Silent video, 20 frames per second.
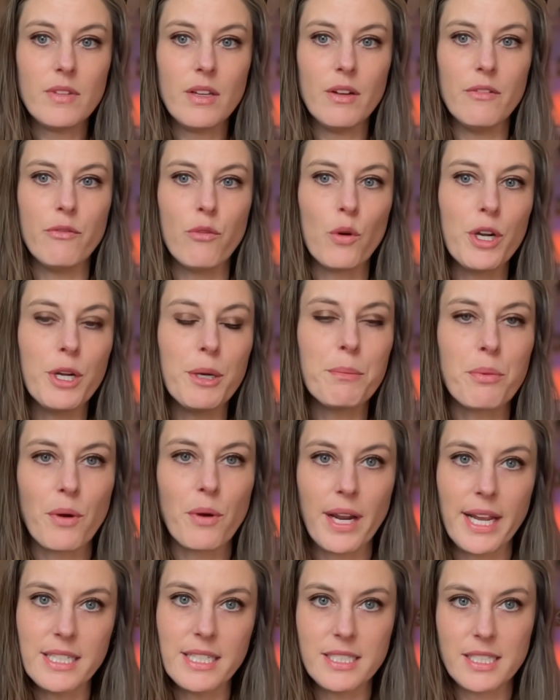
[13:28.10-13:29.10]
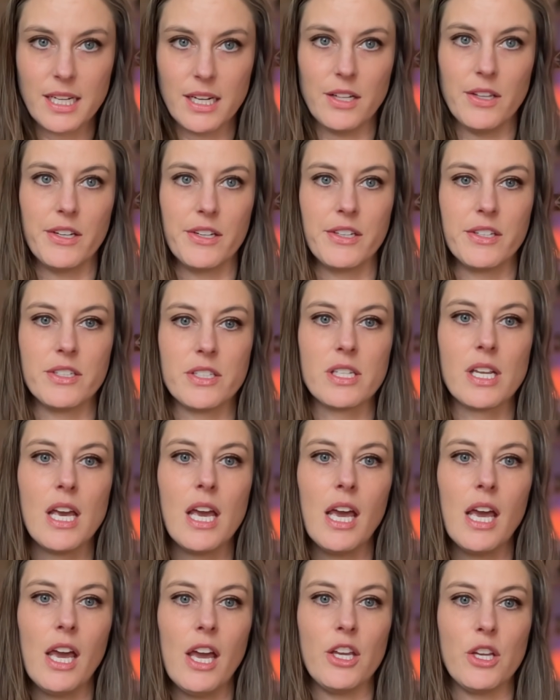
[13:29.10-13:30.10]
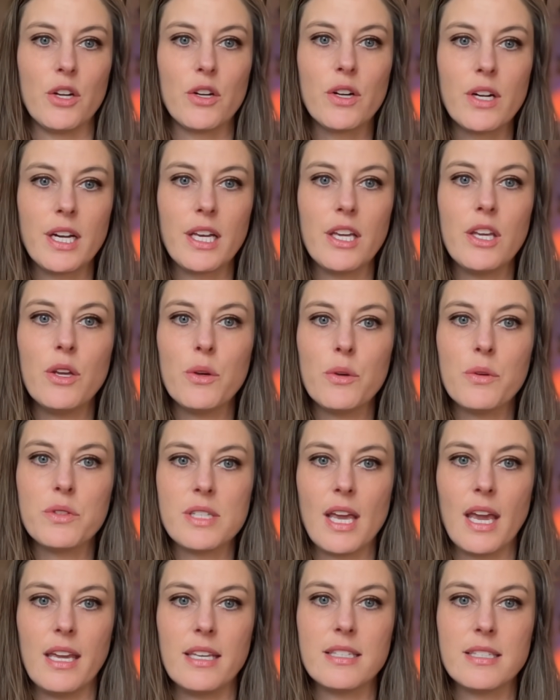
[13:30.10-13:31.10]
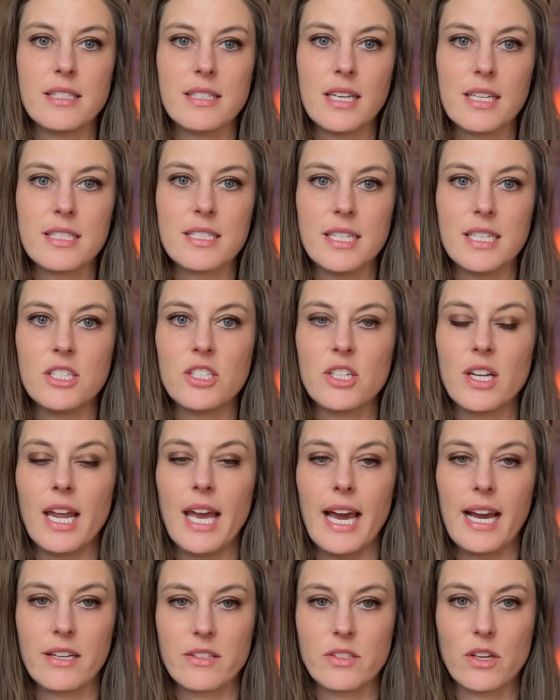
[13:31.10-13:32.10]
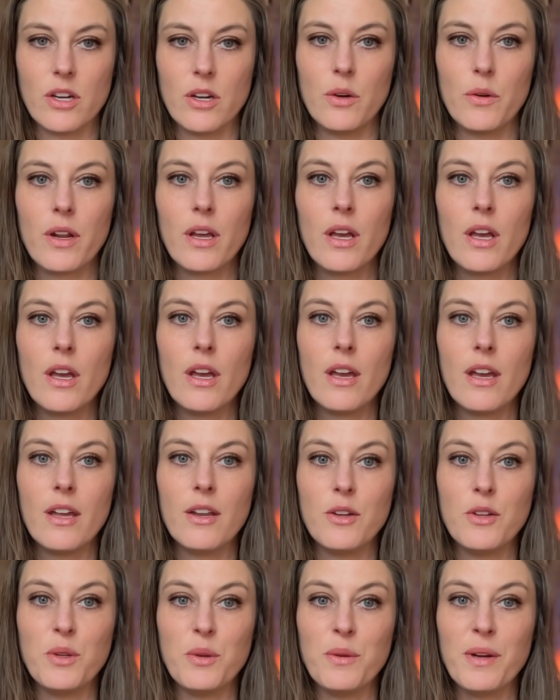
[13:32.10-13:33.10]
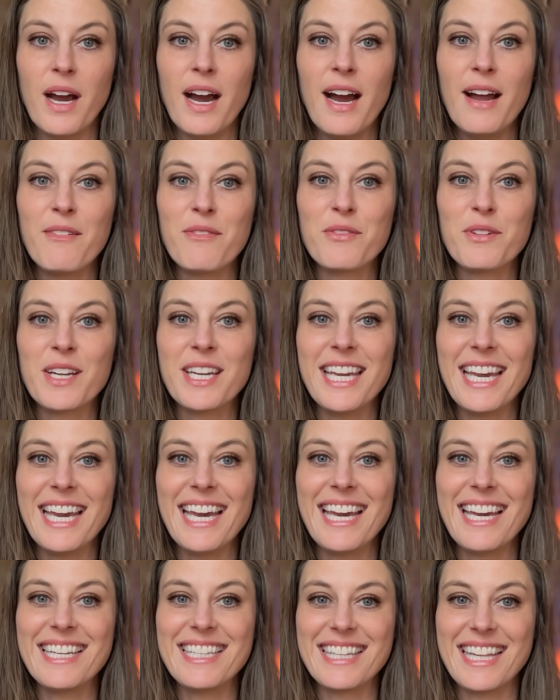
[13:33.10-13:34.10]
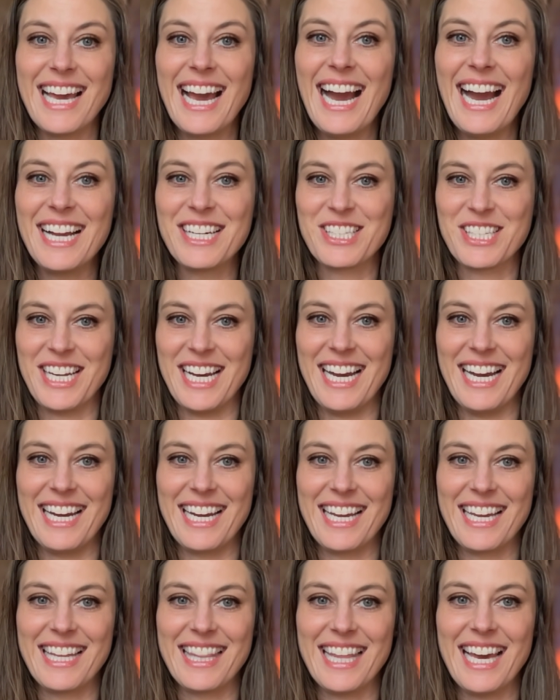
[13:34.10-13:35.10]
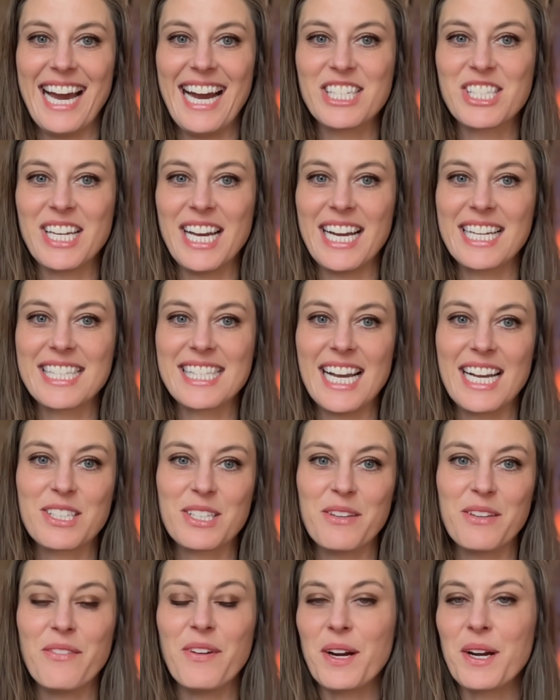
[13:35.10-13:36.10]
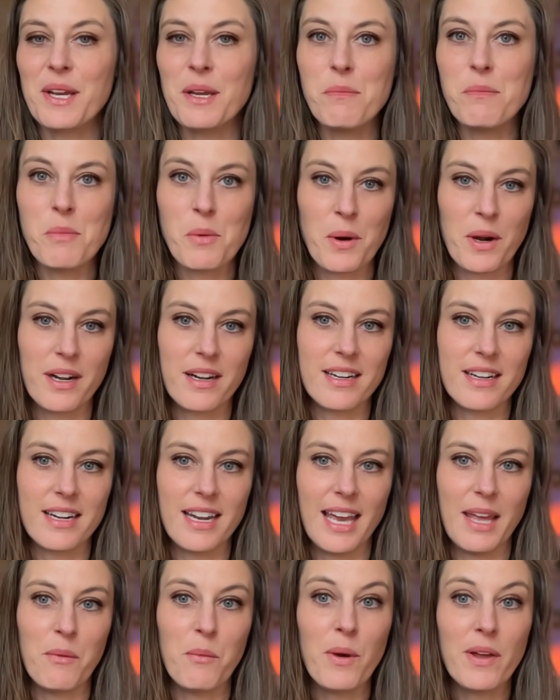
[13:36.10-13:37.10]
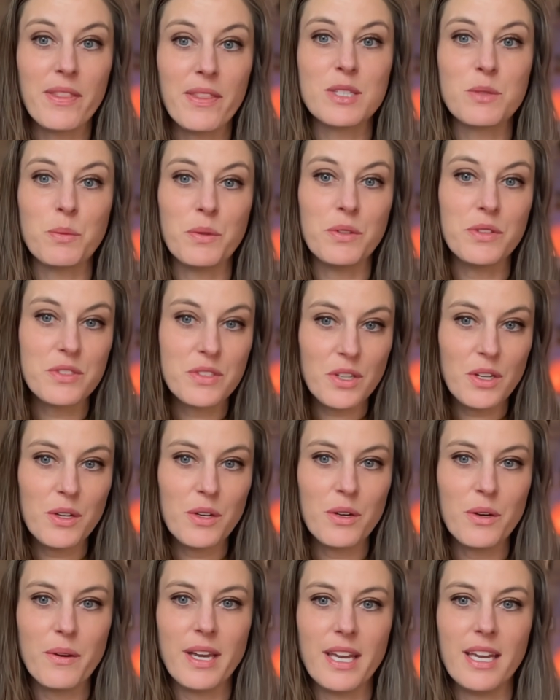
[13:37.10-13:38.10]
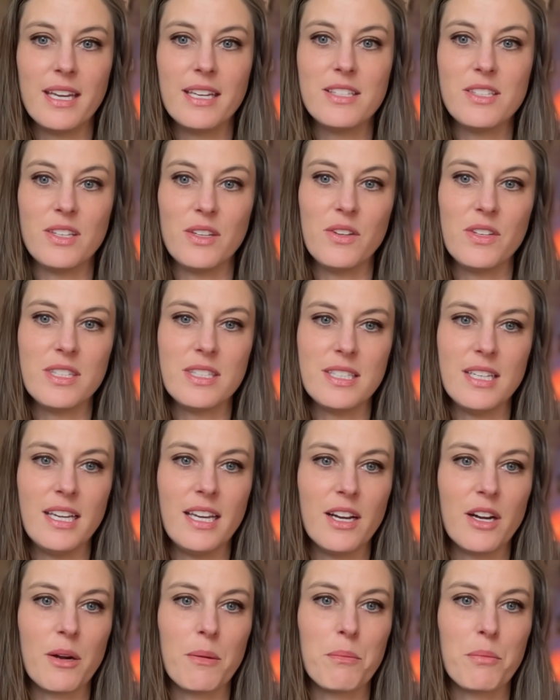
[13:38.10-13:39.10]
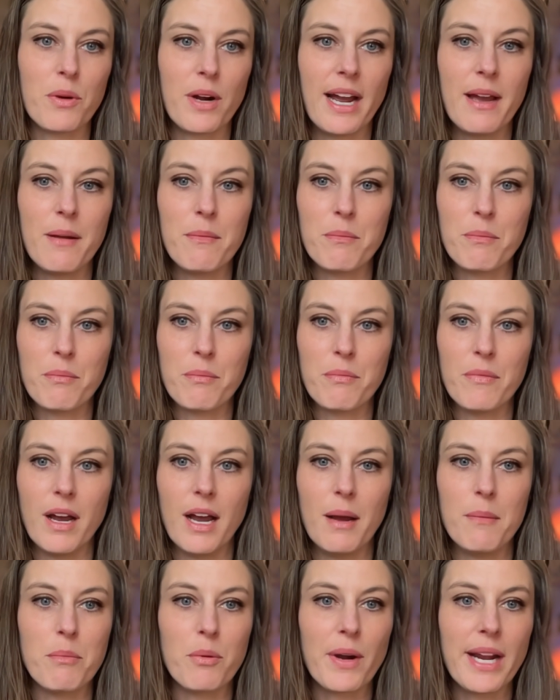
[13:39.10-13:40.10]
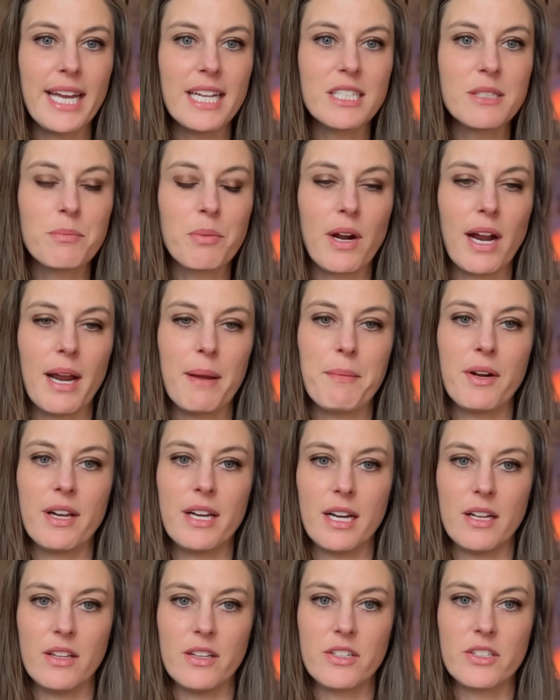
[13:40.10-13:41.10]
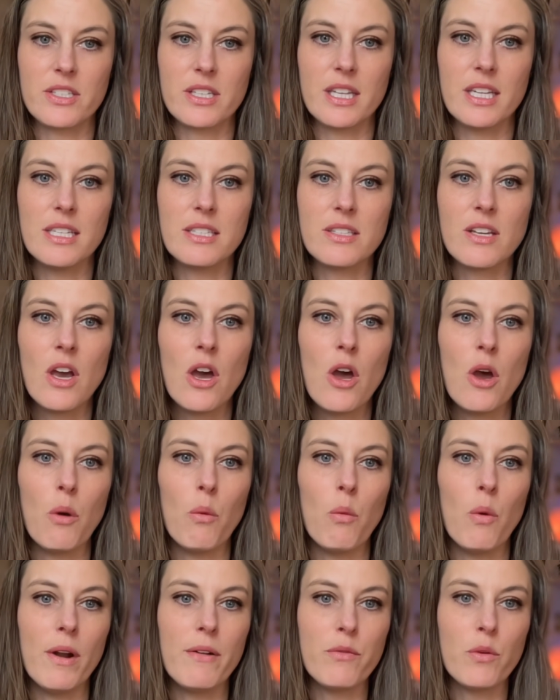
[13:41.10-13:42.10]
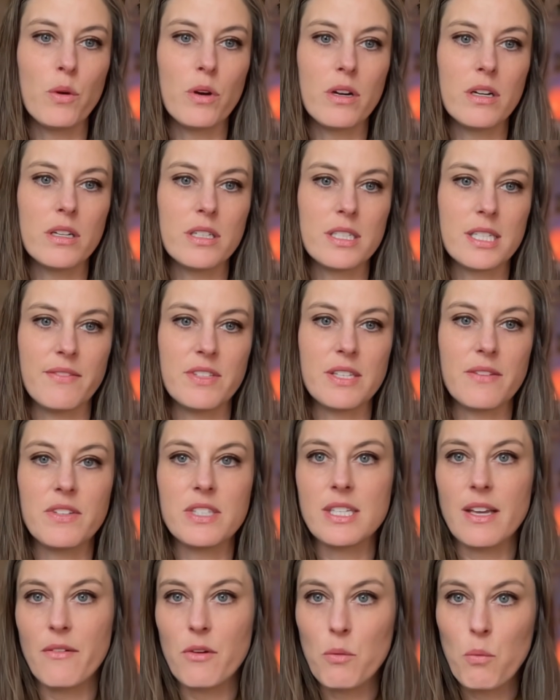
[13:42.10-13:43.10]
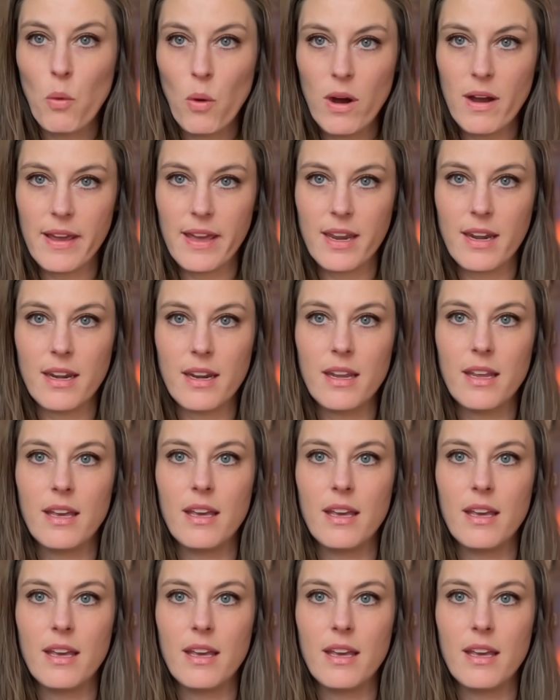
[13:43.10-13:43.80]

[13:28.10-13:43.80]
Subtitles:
For your brand colors, you're going to use a 6-digit hex code. Do not forget the hashtag. The hashtag is actually very important. And what this will do is, you can see here, brand primary colors, this 147771